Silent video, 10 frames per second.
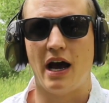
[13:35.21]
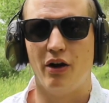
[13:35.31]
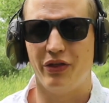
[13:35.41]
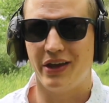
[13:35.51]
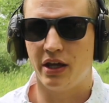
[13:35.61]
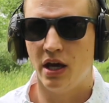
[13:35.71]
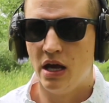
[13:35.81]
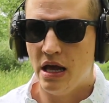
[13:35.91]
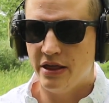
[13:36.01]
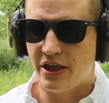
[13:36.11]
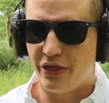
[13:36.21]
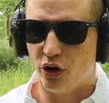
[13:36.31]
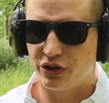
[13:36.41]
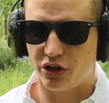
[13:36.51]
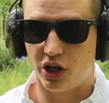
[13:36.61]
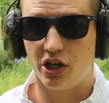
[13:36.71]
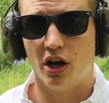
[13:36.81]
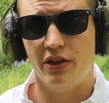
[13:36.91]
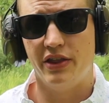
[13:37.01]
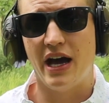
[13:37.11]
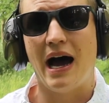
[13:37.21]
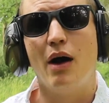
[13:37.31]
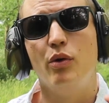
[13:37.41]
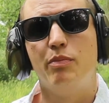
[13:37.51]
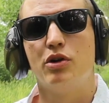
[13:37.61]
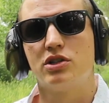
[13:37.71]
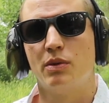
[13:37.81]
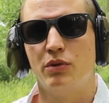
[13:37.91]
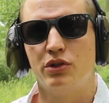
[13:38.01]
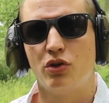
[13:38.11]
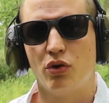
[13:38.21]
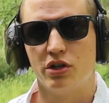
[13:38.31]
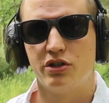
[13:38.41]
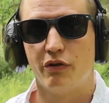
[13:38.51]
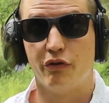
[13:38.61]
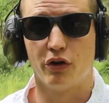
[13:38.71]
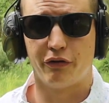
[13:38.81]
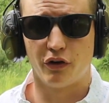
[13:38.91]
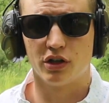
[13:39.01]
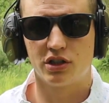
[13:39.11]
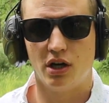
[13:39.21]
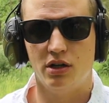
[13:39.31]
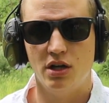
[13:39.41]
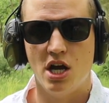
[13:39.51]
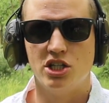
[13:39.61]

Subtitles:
I don't think that those are a gun that I would push someone towards for a first gun,